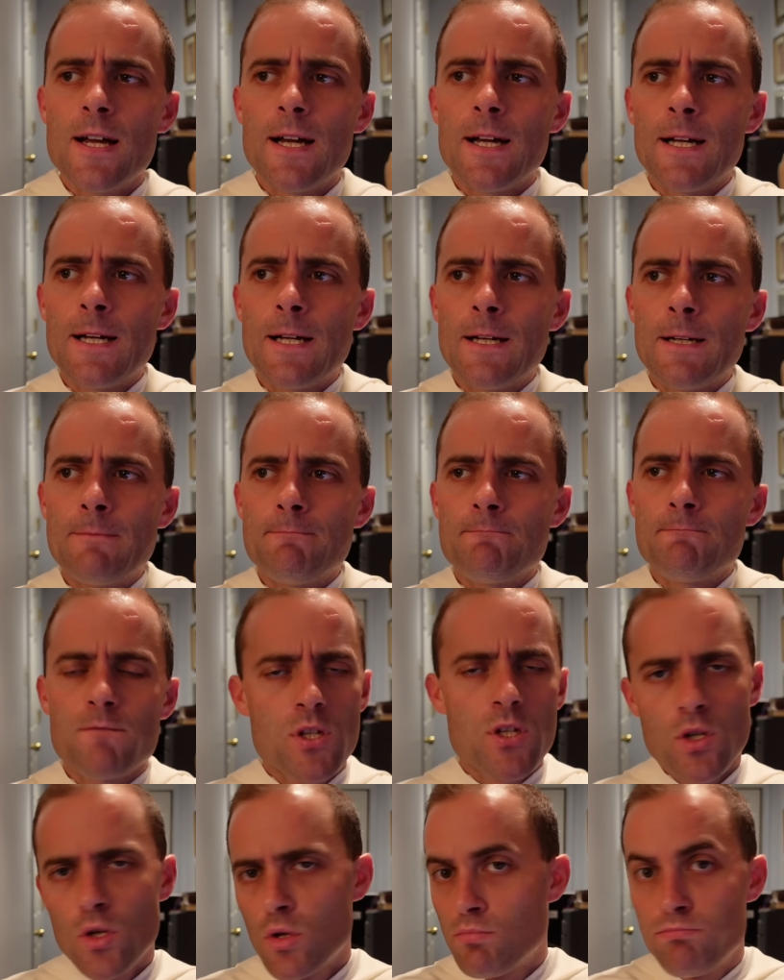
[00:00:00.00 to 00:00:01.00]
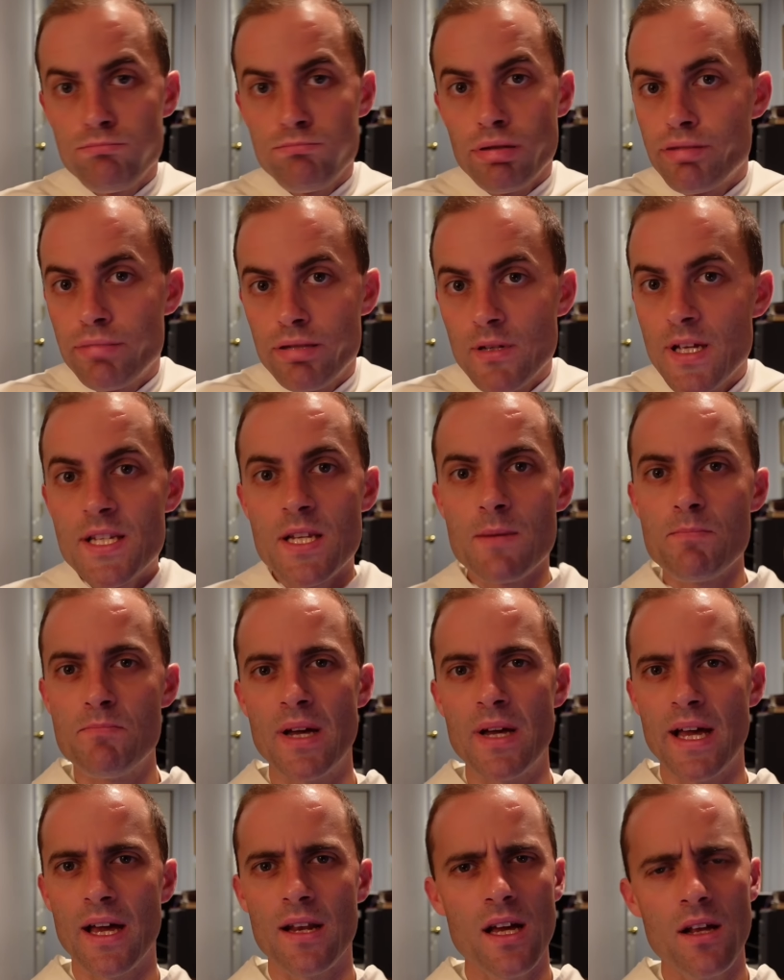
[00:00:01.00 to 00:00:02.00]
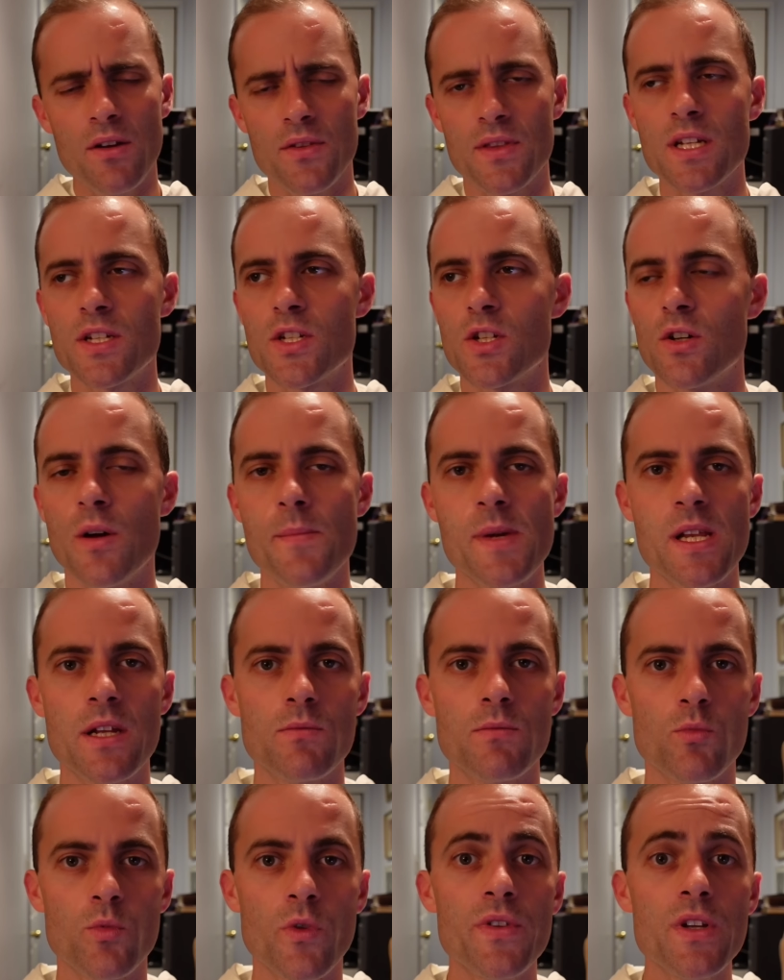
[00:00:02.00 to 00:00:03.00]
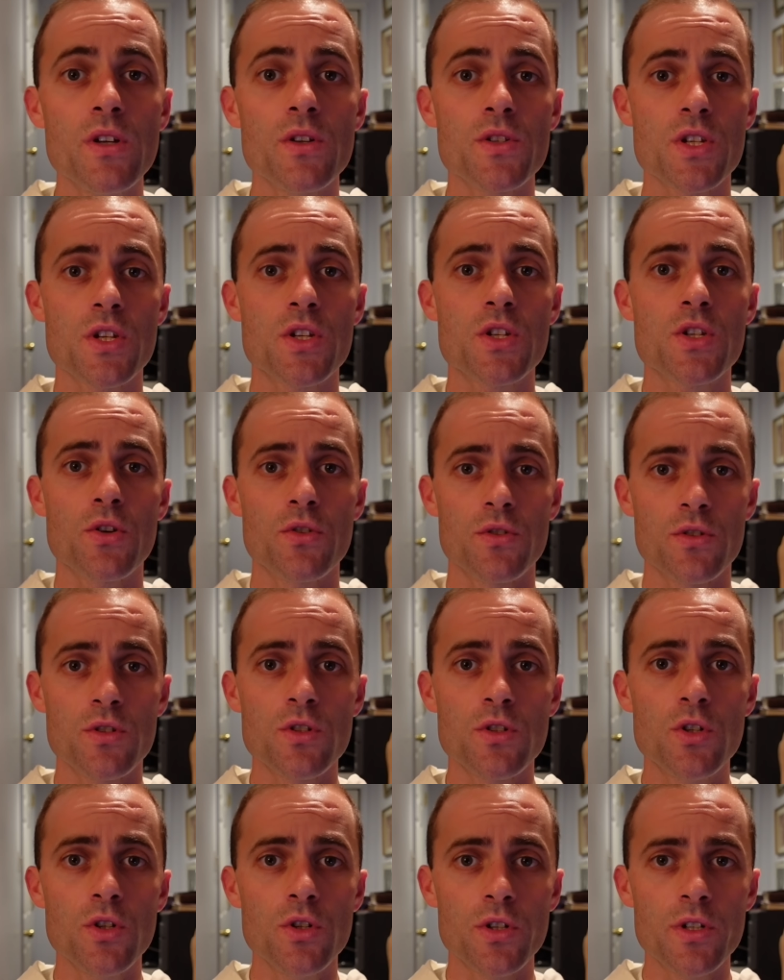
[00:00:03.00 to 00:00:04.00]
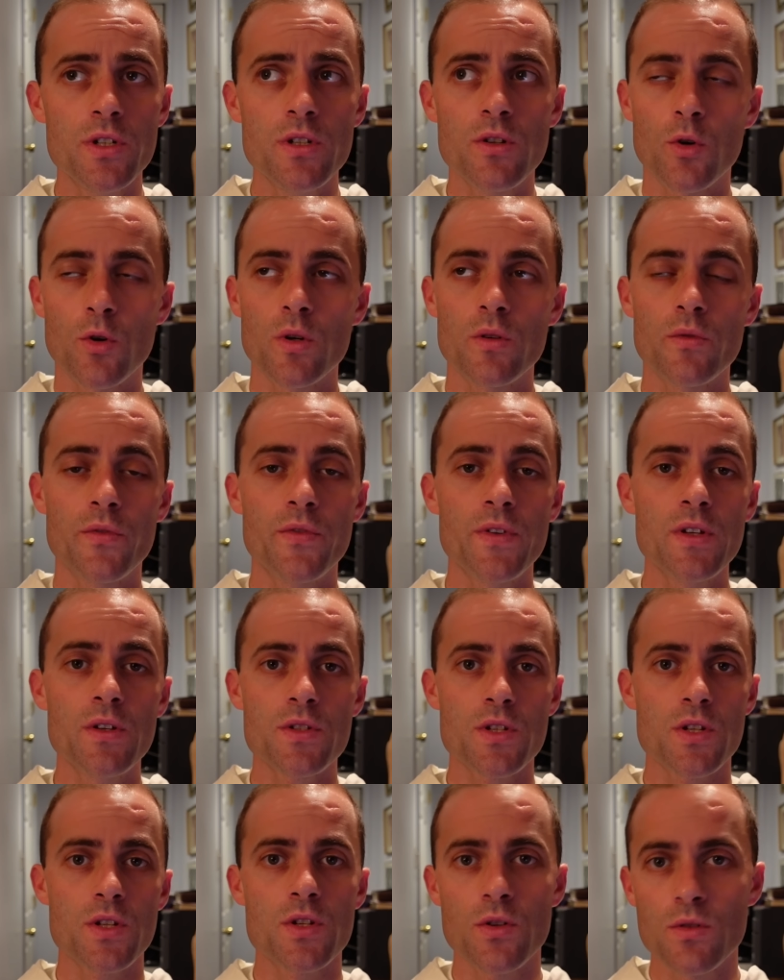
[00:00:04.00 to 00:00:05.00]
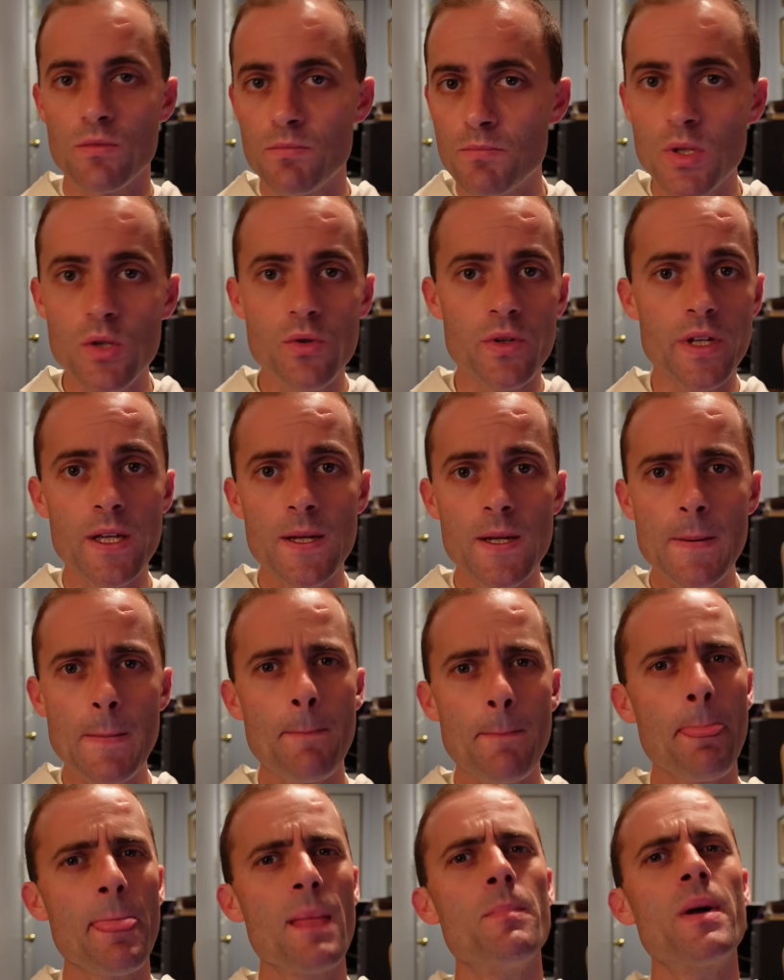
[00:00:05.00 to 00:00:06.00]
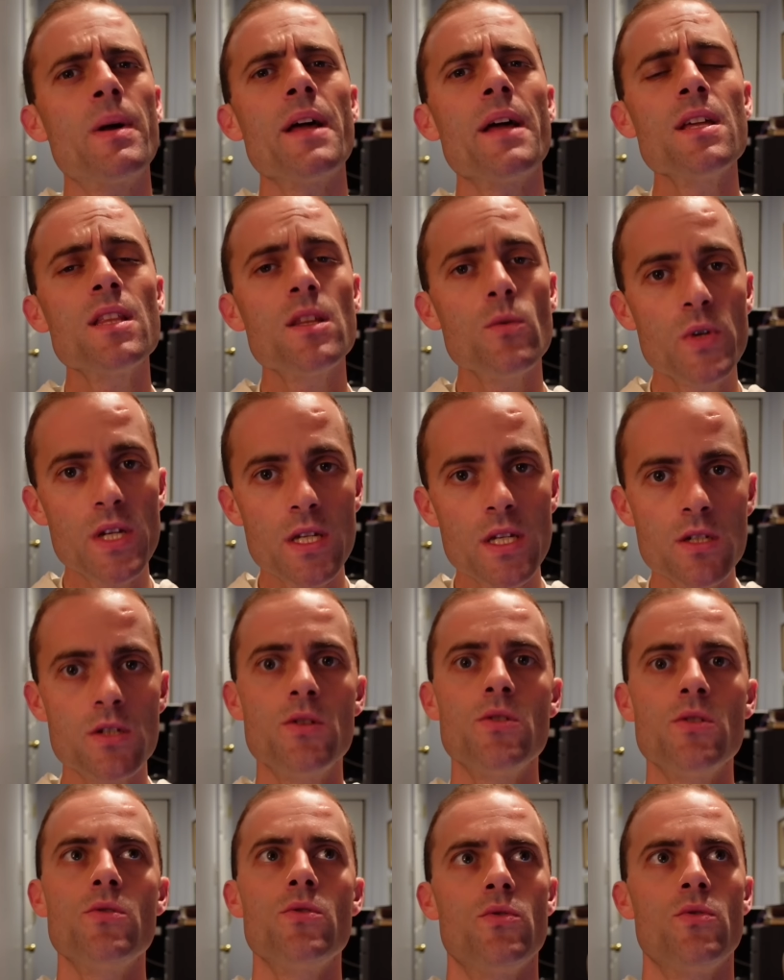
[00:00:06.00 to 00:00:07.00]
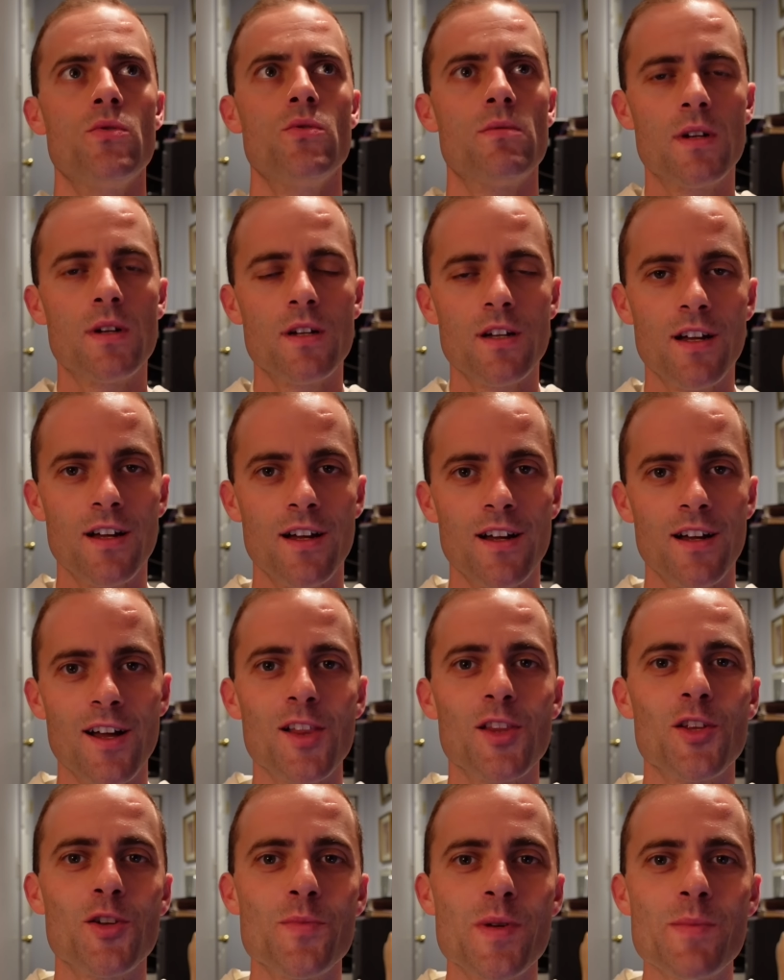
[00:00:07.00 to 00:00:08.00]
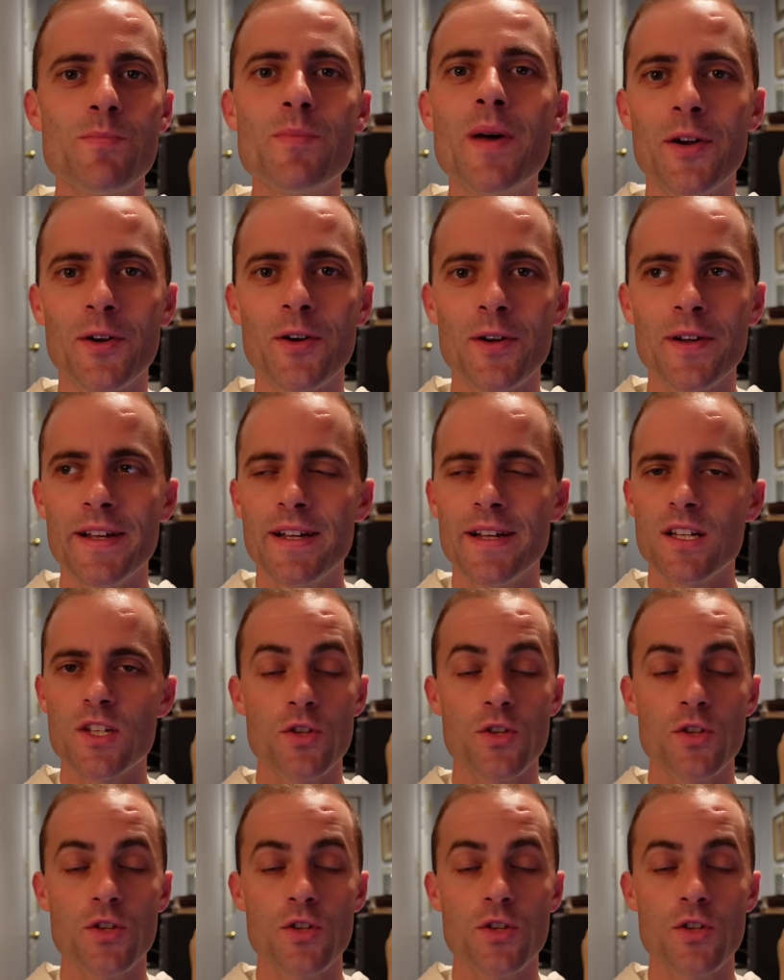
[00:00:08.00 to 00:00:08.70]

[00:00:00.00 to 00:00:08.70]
So is it bad? I don't think so. I mean, it reveals a certain good or it reveals a certain beauty, but I think that we can do a little bit better.